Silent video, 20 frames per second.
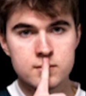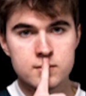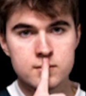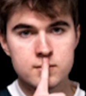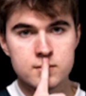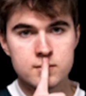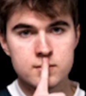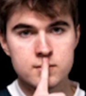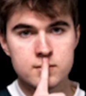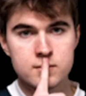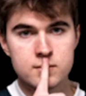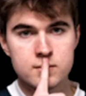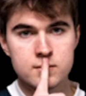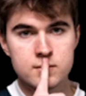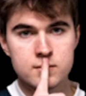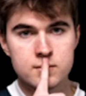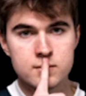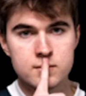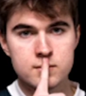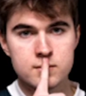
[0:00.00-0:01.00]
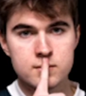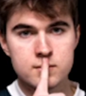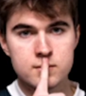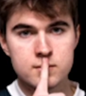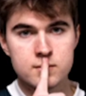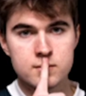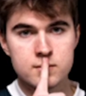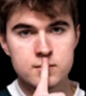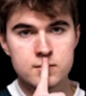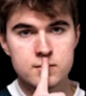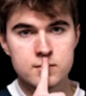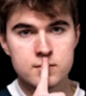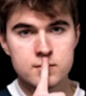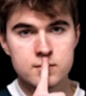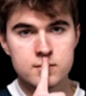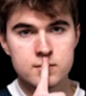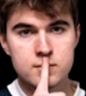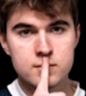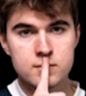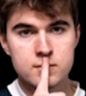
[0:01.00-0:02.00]

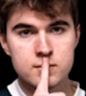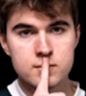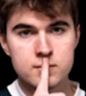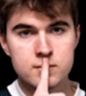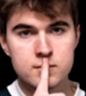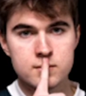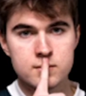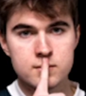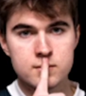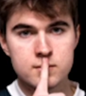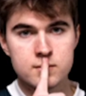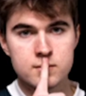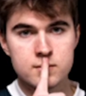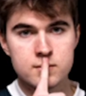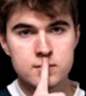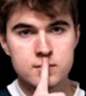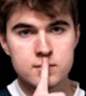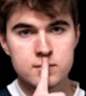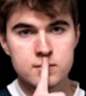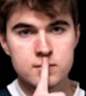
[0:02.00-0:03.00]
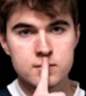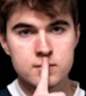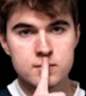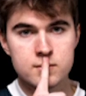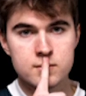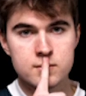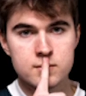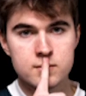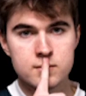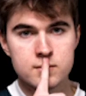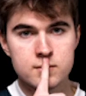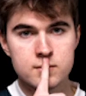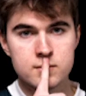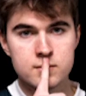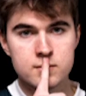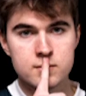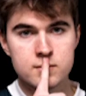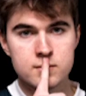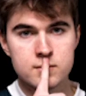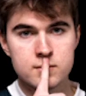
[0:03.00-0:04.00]

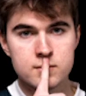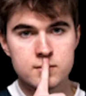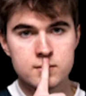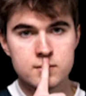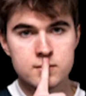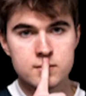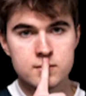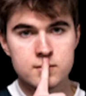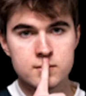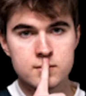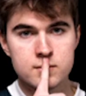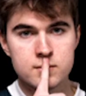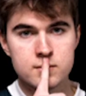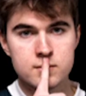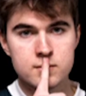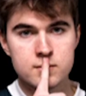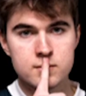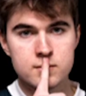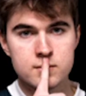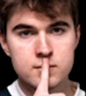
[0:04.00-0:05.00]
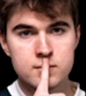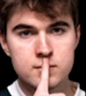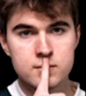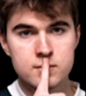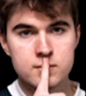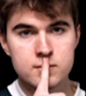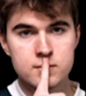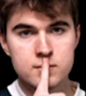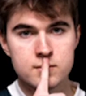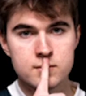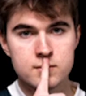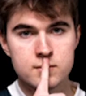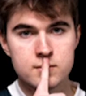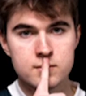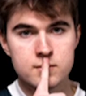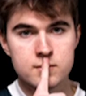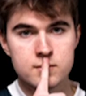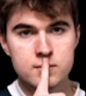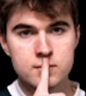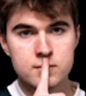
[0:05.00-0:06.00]

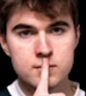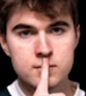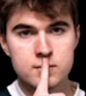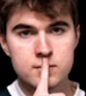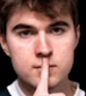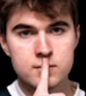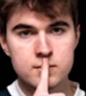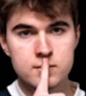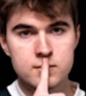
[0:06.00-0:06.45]
This person isn't speaking.